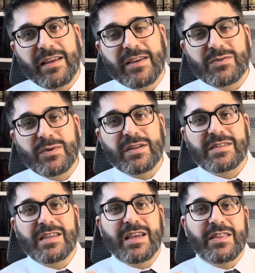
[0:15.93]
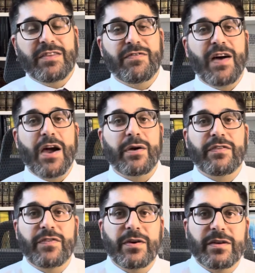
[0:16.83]
This was the fiery
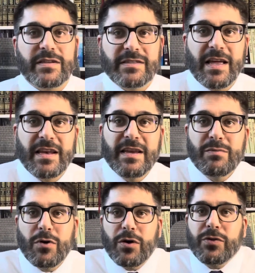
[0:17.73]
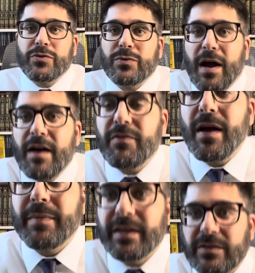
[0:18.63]
furnace that Nimrod threw
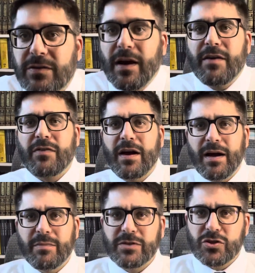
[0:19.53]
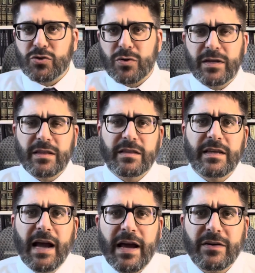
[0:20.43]
Avram into. Avraham destroyed
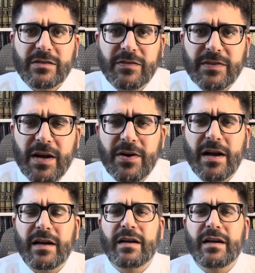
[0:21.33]
the idols of Terach,